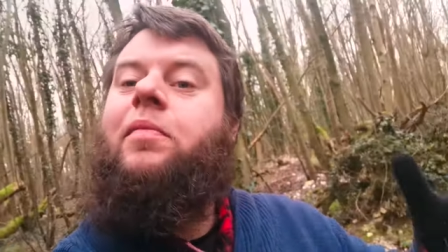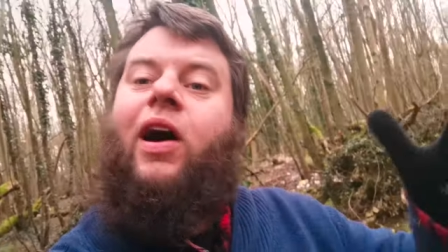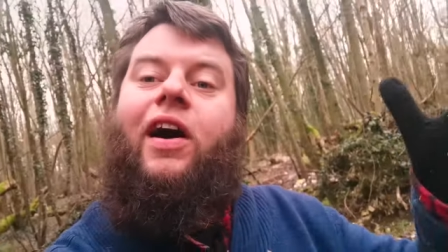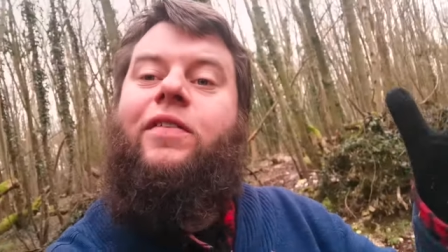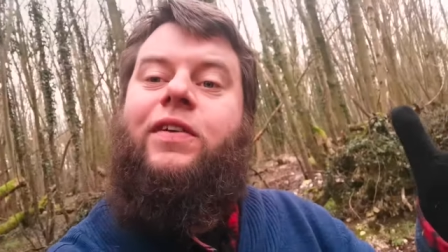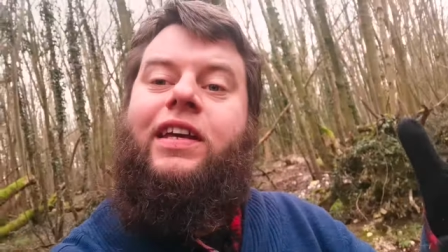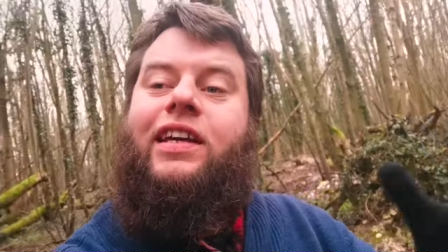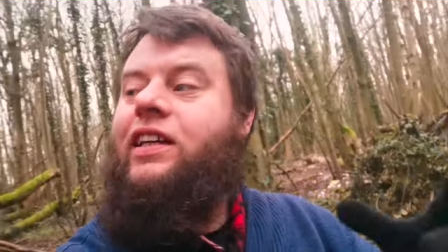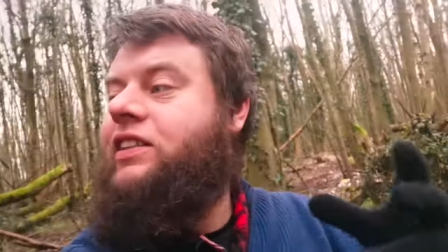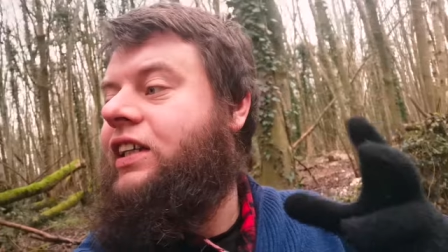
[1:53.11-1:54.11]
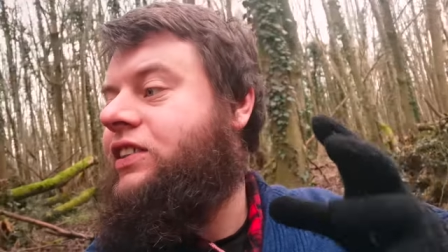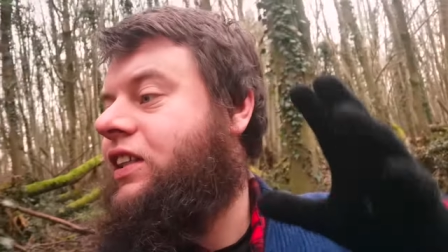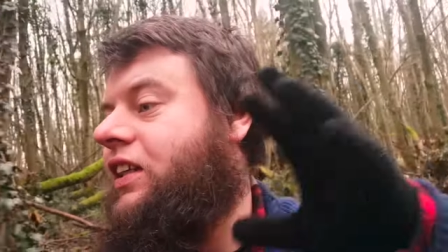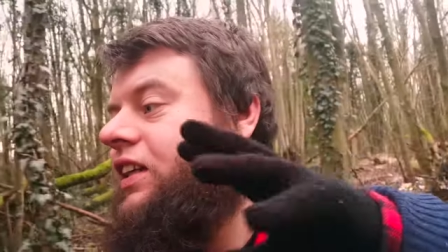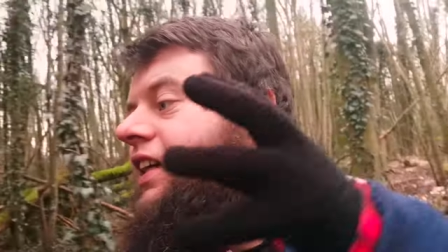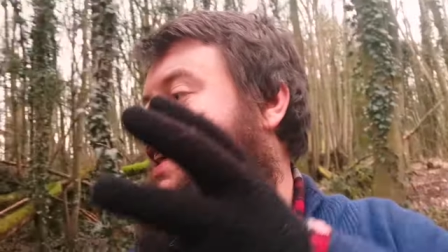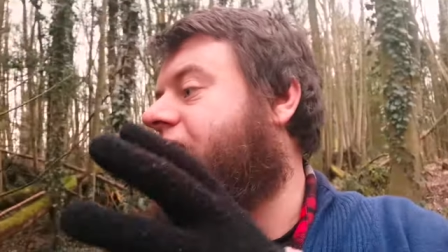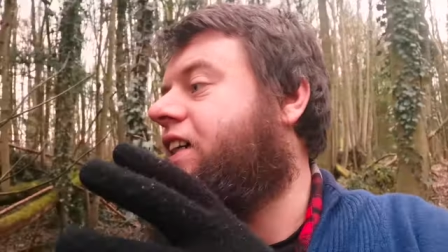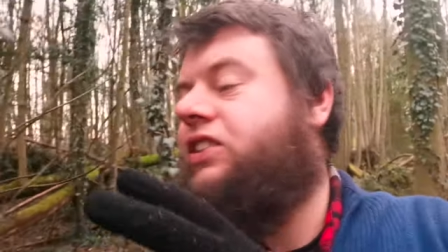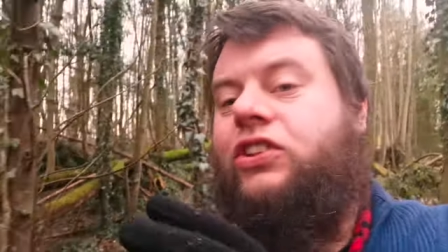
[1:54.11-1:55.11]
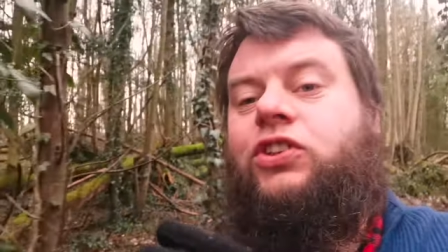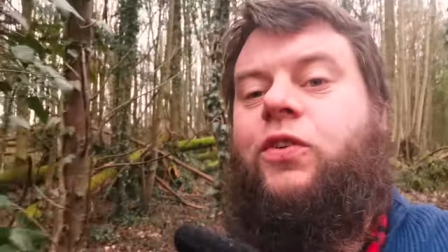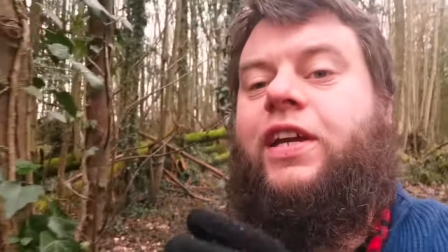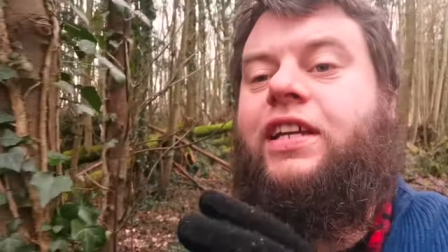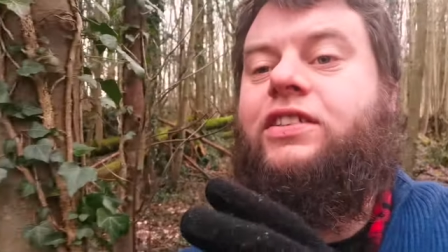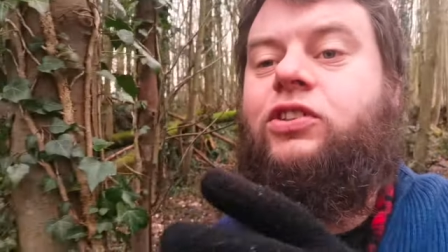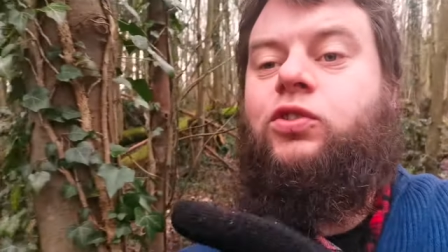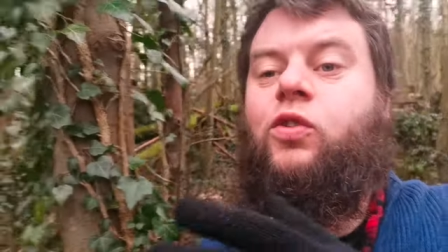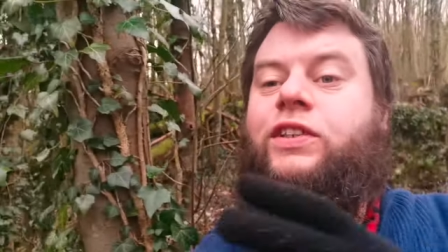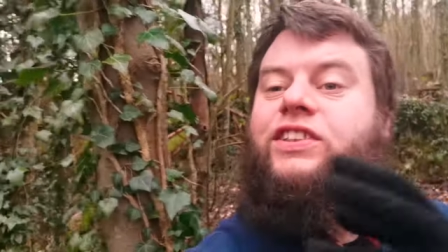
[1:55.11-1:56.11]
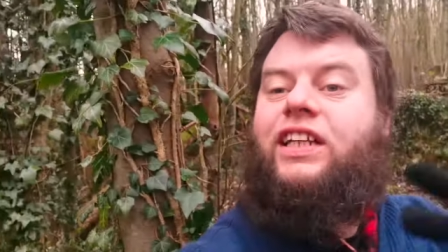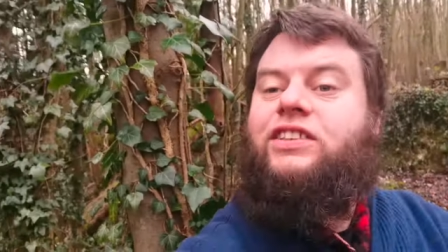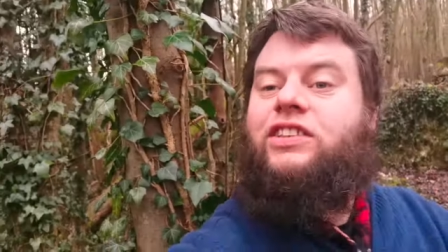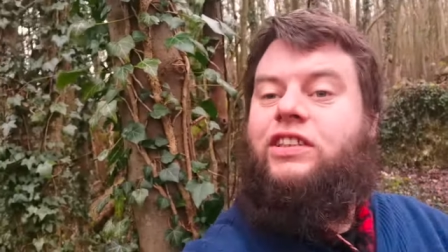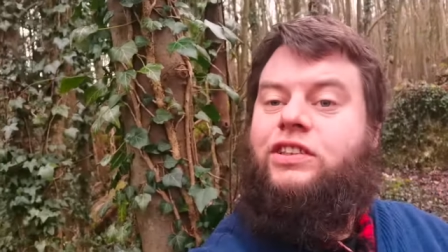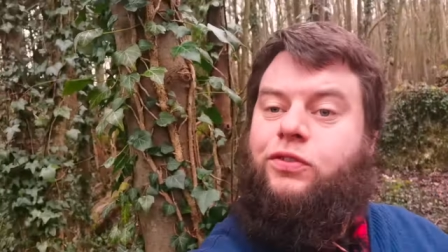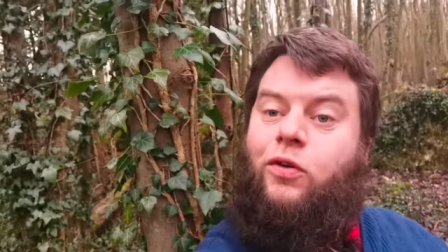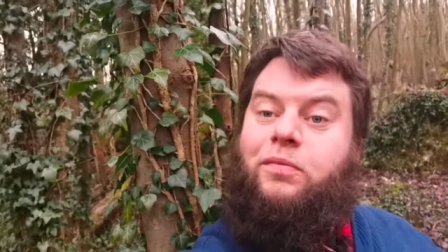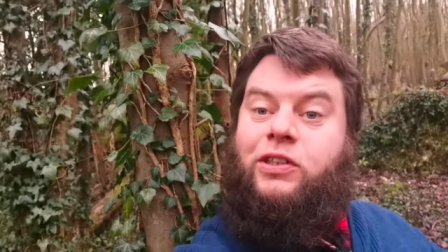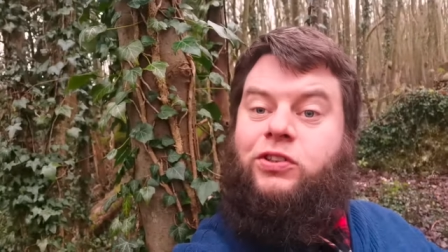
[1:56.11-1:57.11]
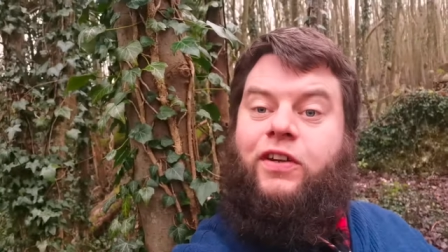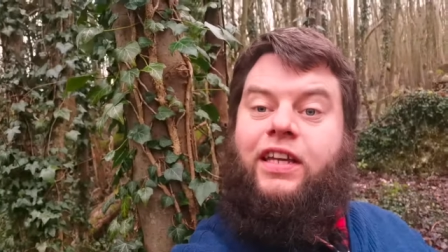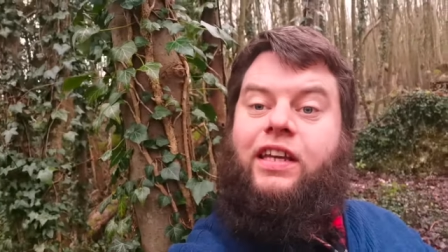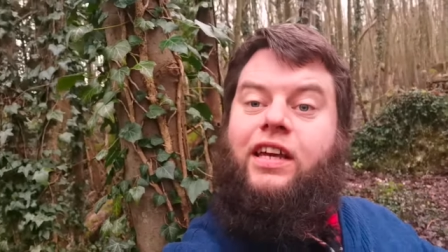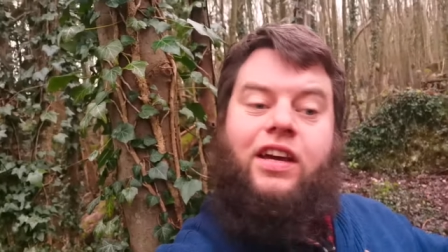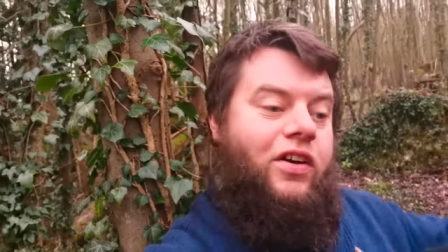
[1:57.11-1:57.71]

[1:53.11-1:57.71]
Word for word: But ivy doesn't cling to trees and draw sustenance from the tree